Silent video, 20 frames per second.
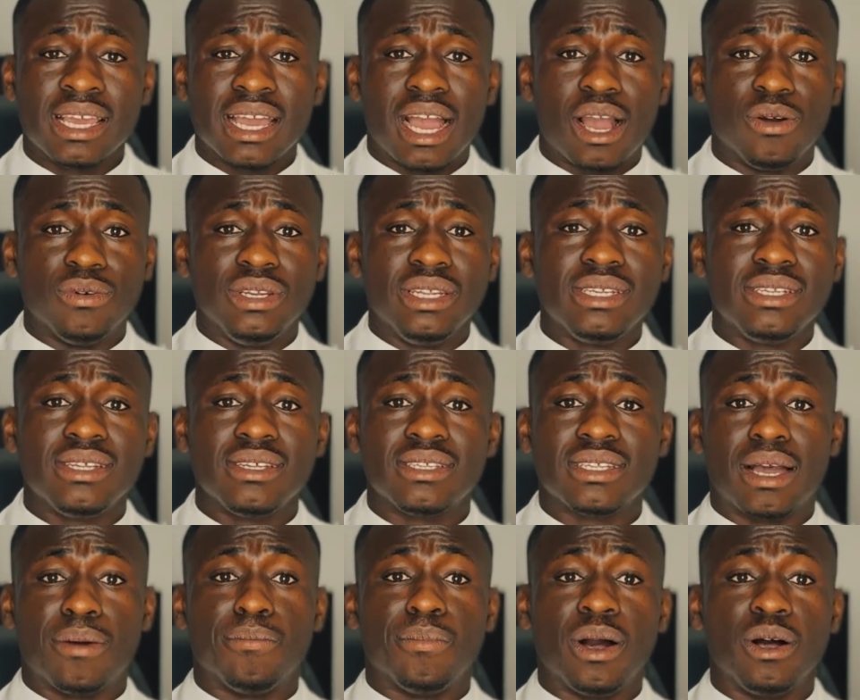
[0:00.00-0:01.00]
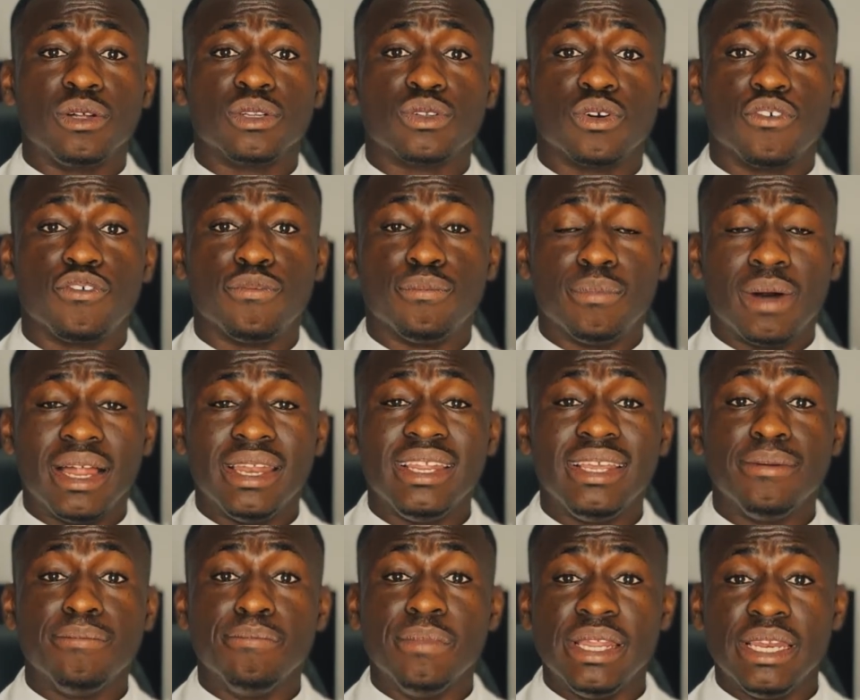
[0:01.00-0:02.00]
I will need this amount of money
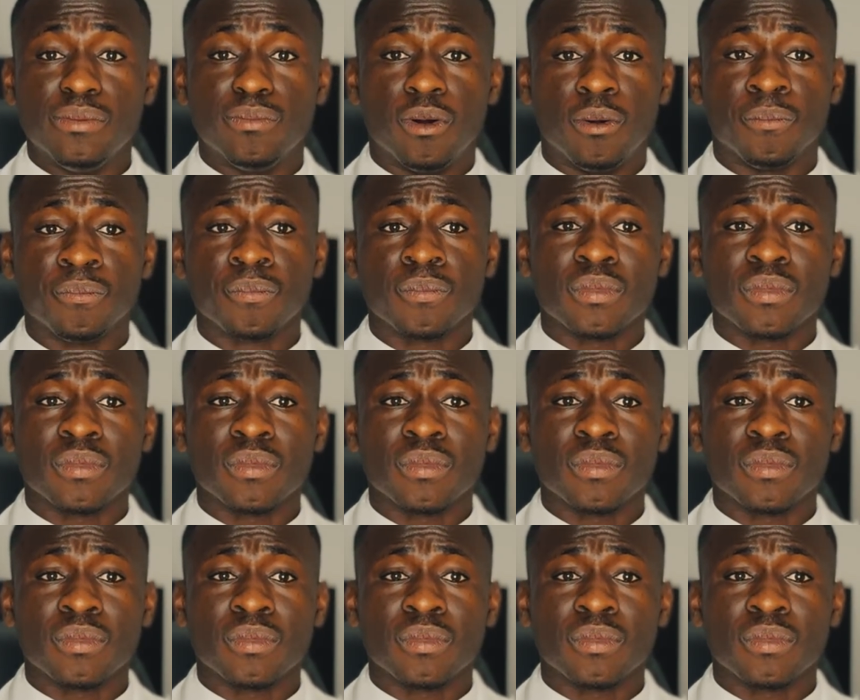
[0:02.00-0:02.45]
minimum.